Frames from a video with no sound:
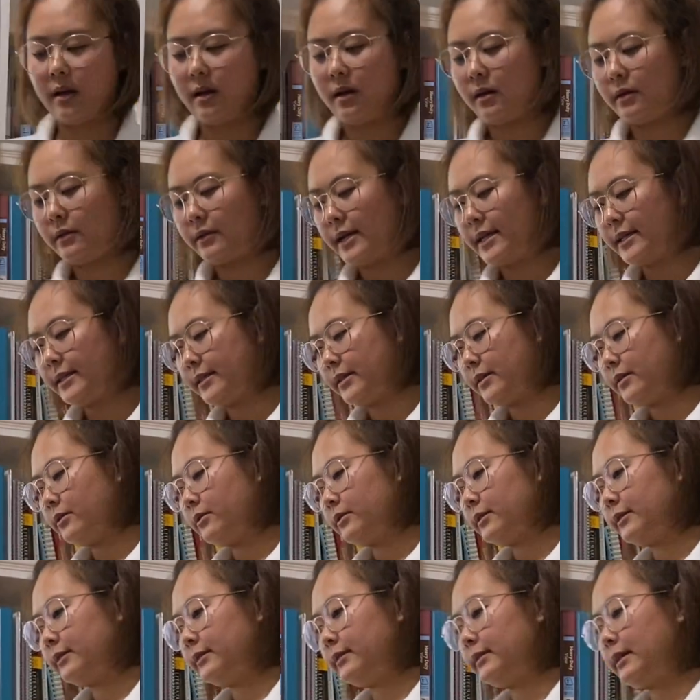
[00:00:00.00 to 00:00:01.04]
All right. So
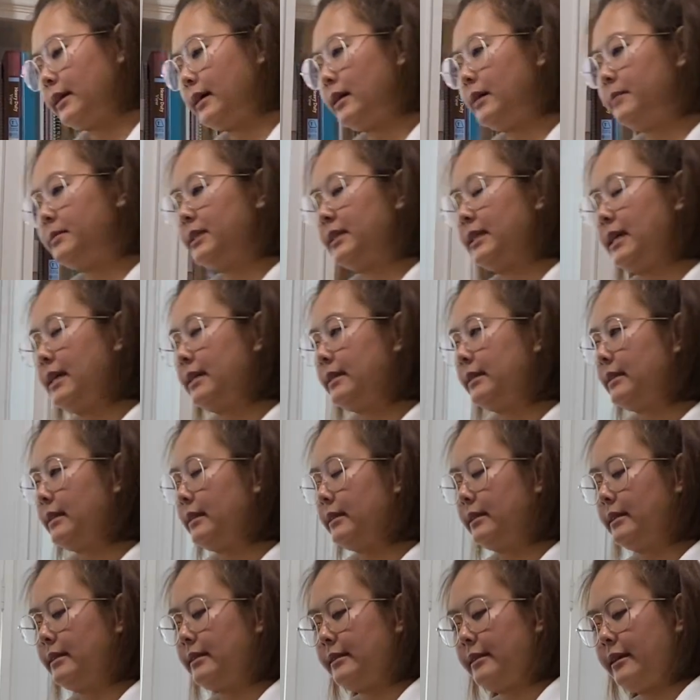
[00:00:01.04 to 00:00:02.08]
assess
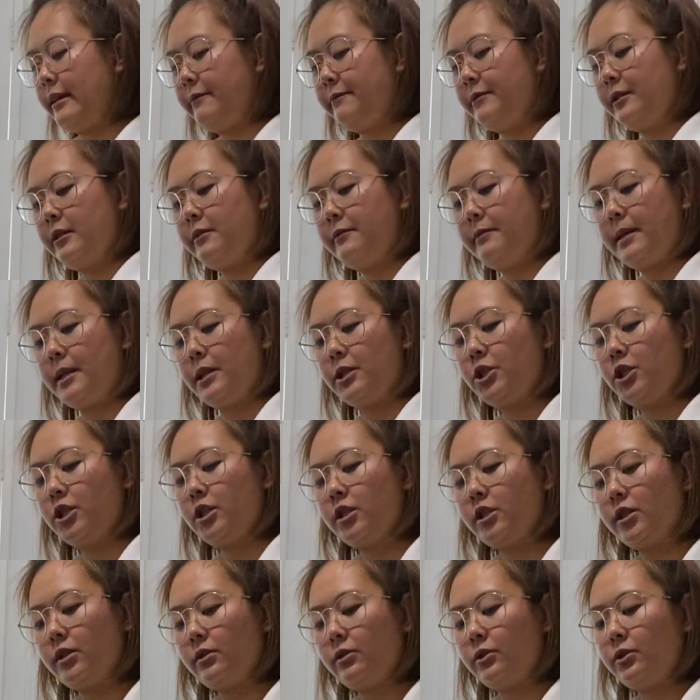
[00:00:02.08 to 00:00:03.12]
the safety
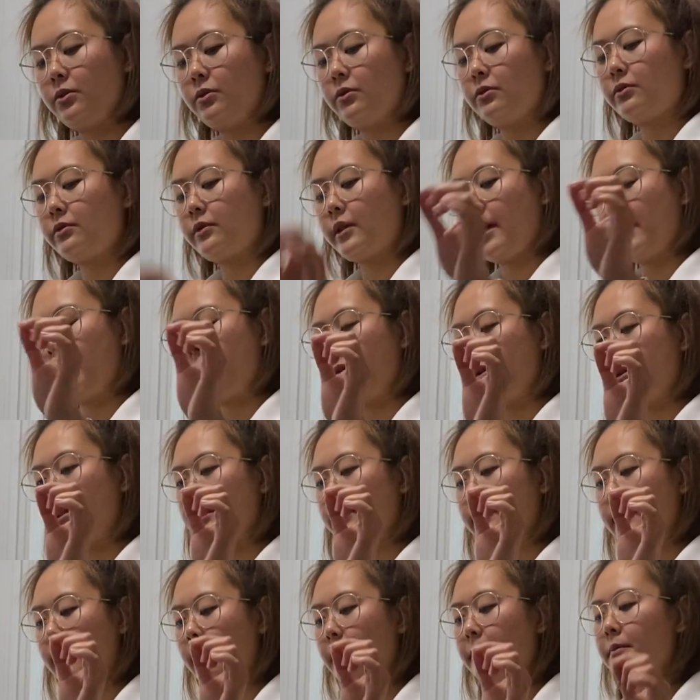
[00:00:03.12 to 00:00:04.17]
patient. So 2 sliders
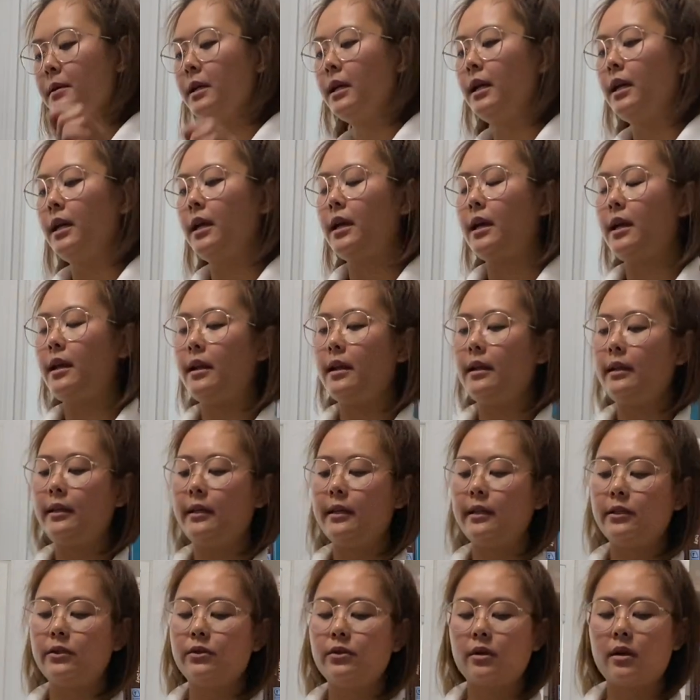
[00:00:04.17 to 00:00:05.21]
up, and then
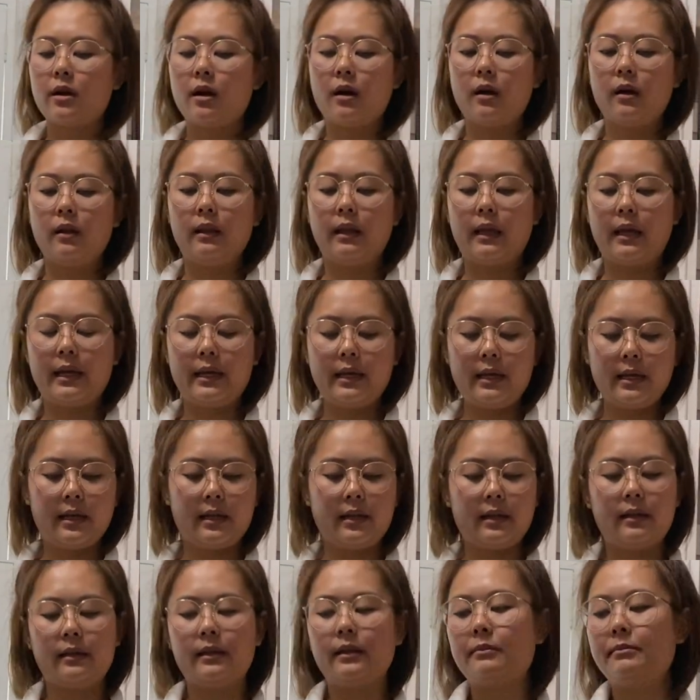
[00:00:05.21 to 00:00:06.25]
here's your call light, and
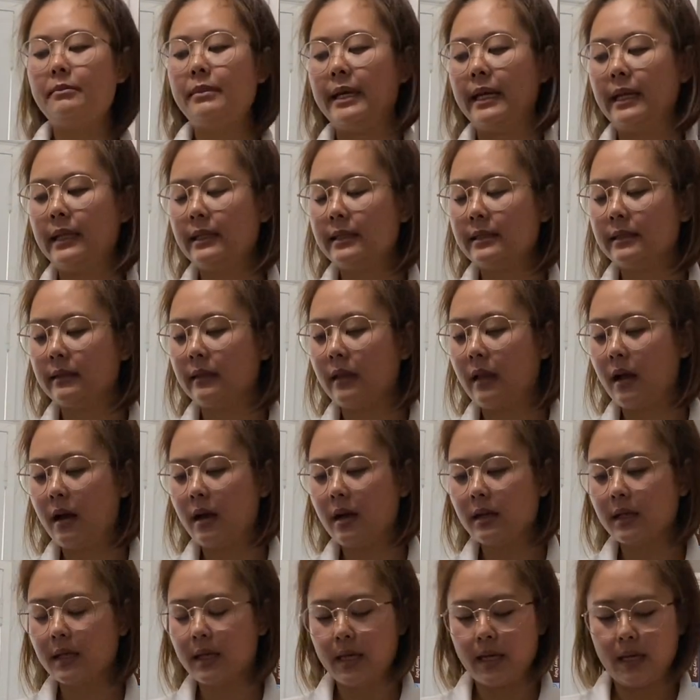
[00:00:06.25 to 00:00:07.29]
then the bed is
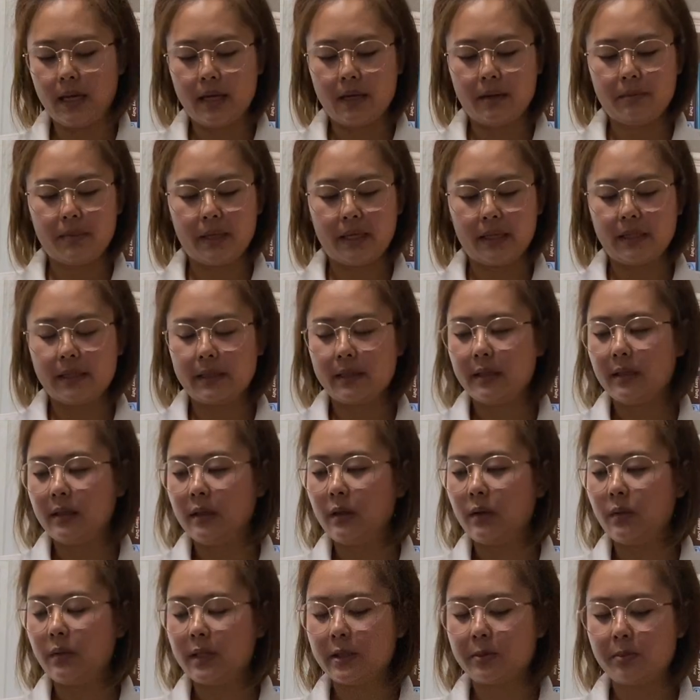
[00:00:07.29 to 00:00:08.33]
locked. Bed in the
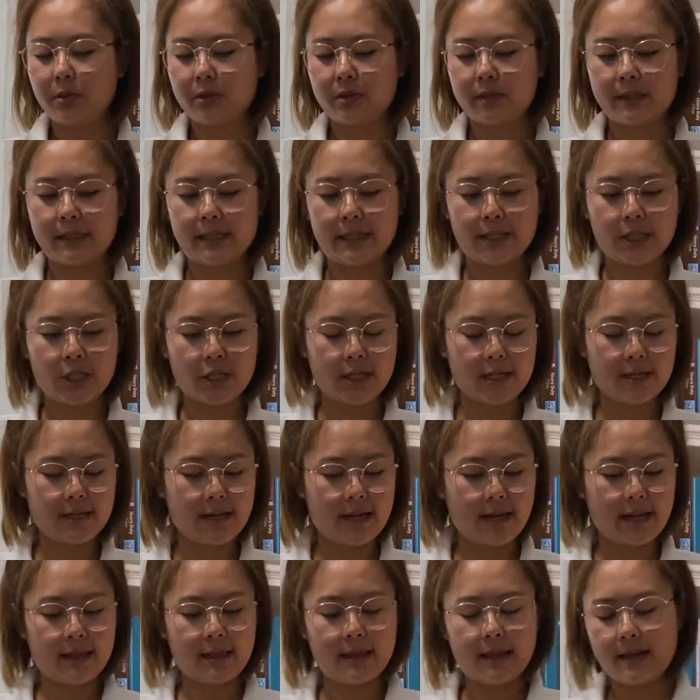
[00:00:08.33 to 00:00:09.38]
lowest position,
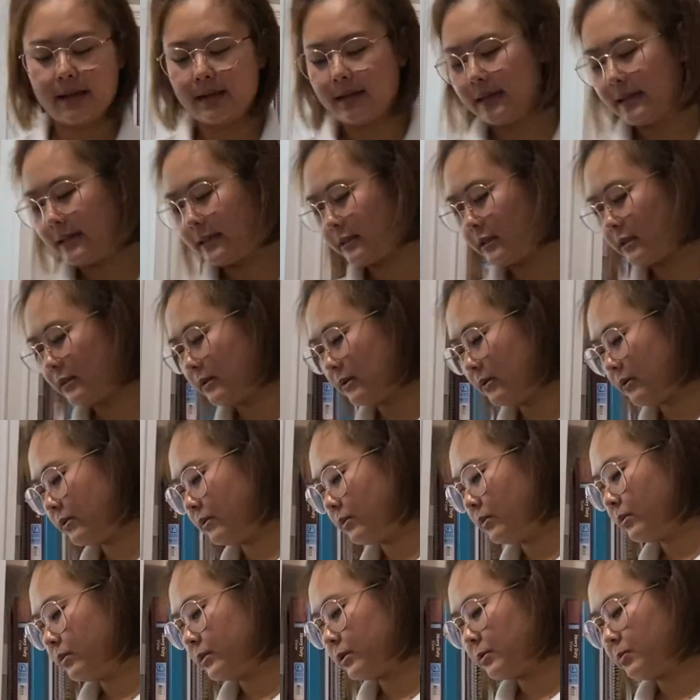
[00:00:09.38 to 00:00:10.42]
and then there's no
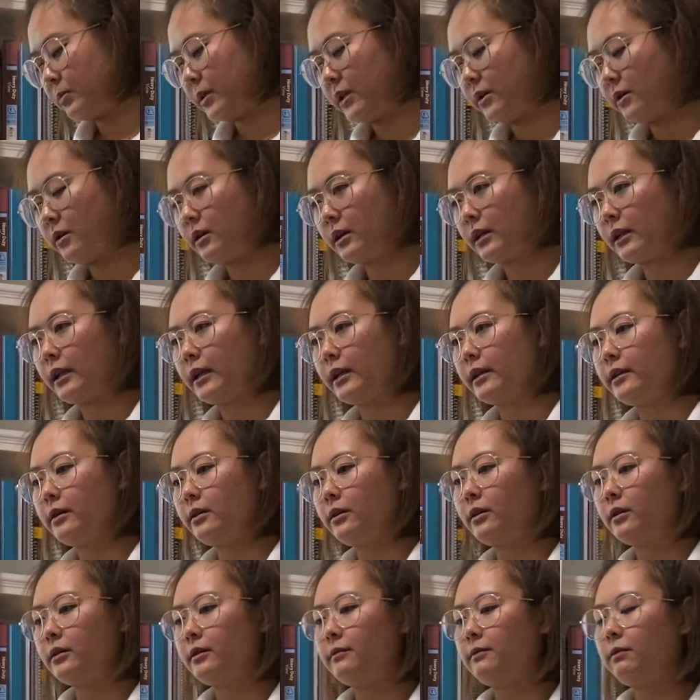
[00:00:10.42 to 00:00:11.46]
spill or clutter
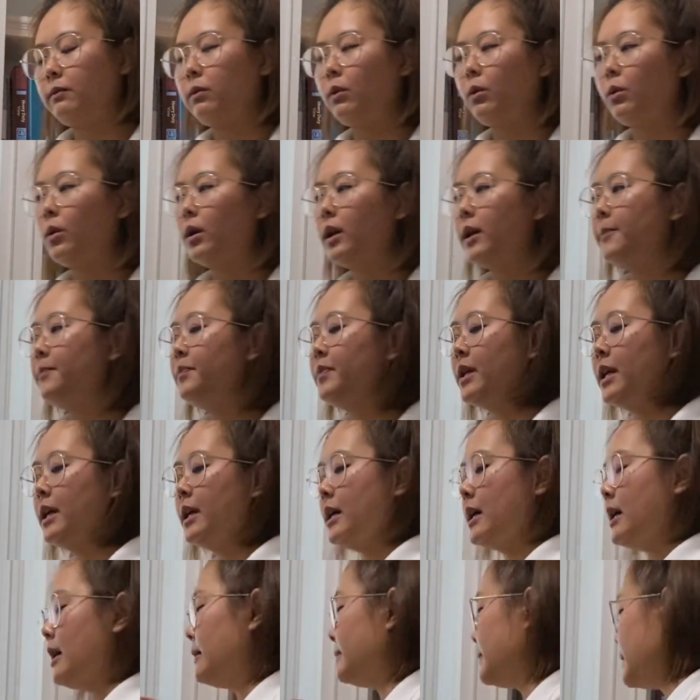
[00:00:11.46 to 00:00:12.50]
on the floor.
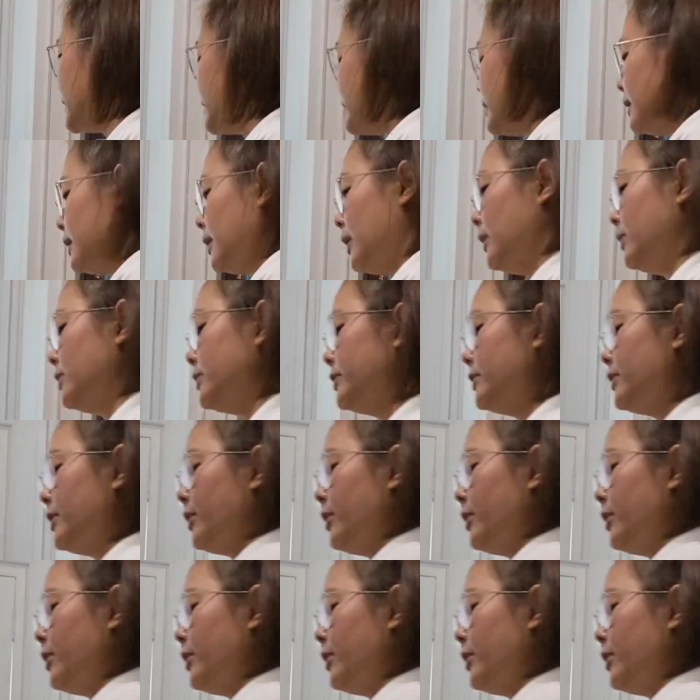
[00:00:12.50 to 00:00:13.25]
I'm gonna close the